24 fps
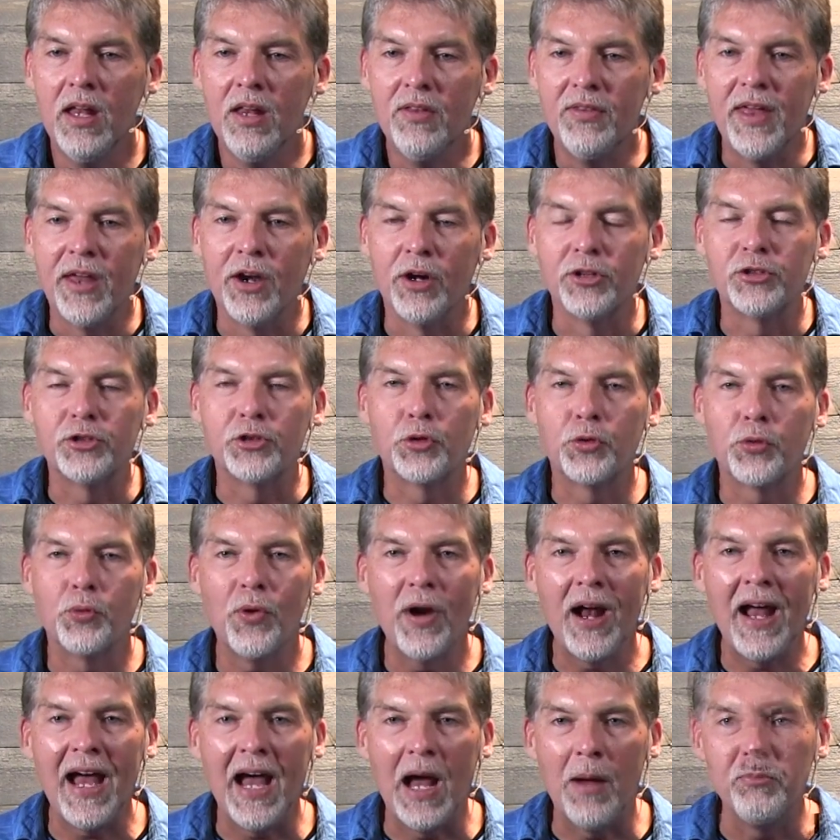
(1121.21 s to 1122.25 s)
that are
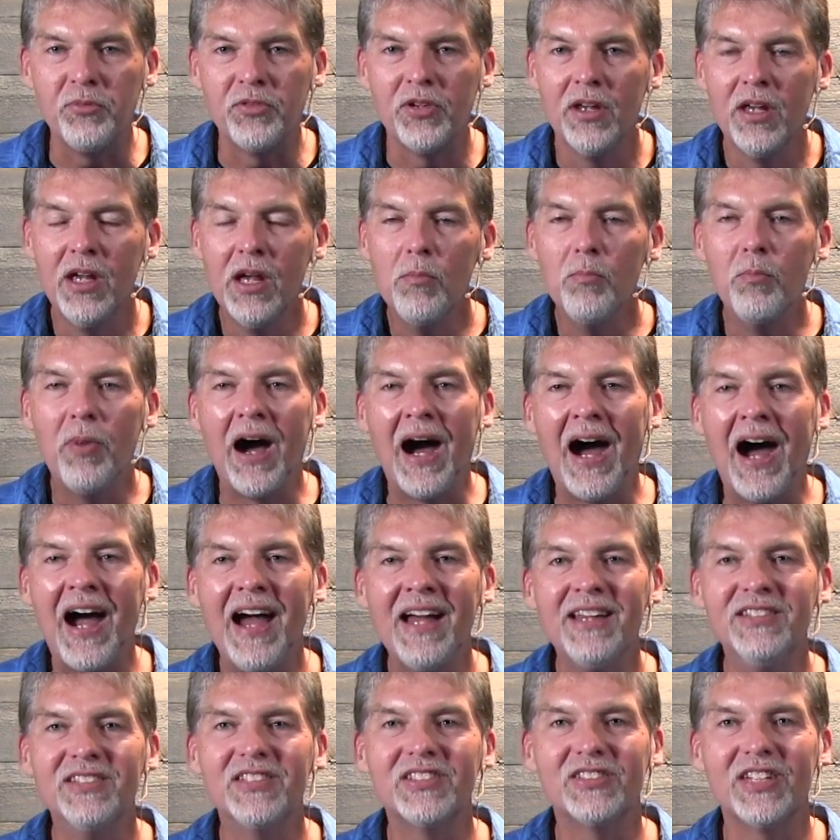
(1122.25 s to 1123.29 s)
trapped
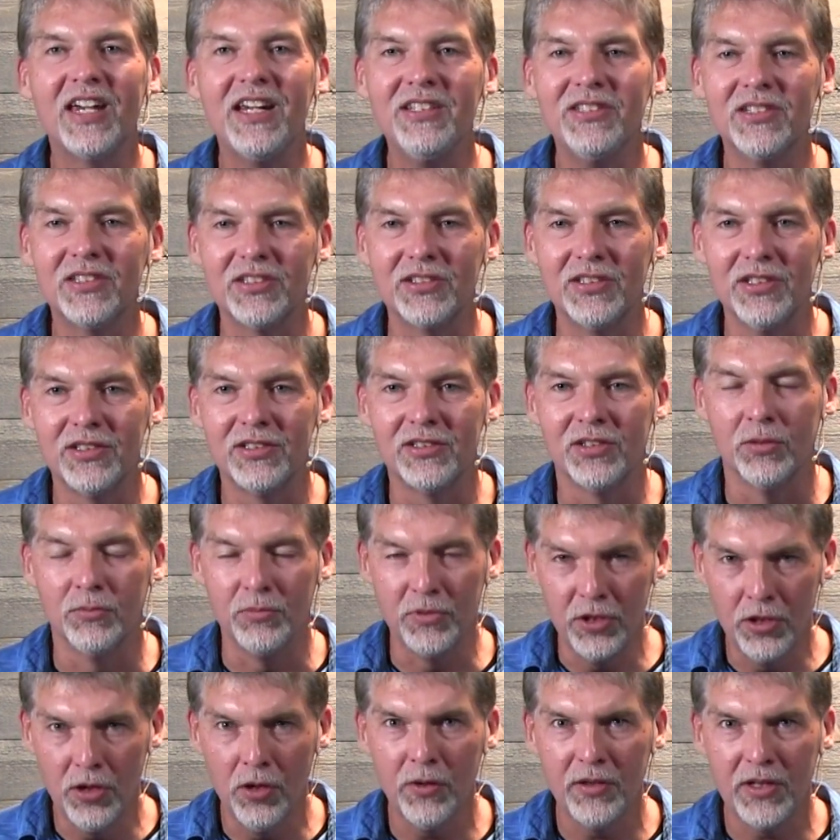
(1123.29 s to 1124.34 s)
behind Satan's system.
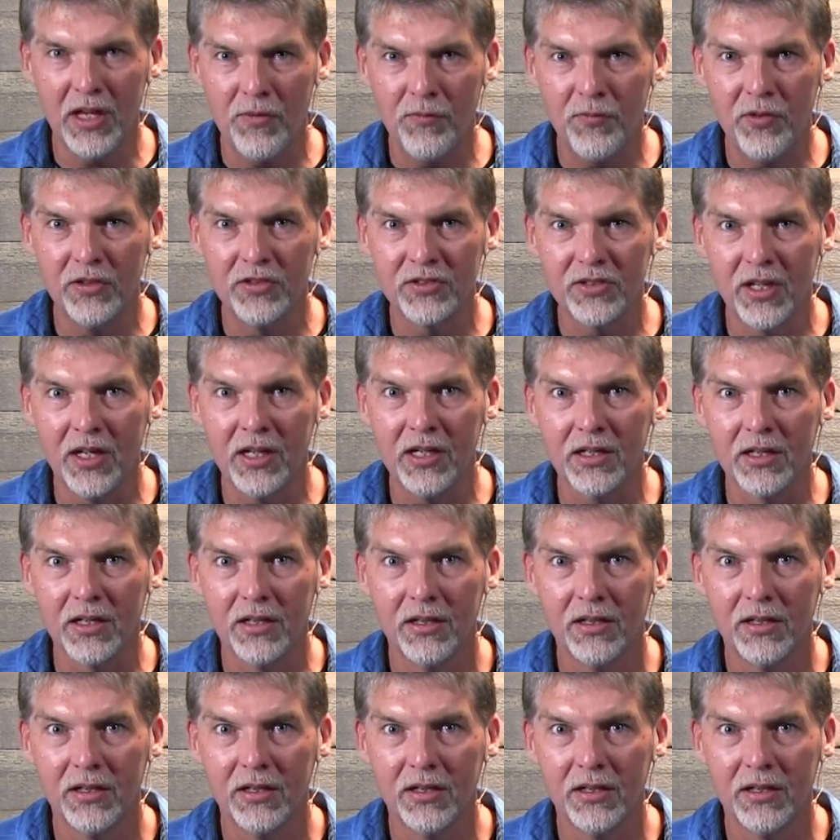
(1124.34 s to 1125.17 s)
Do you know what that feels like?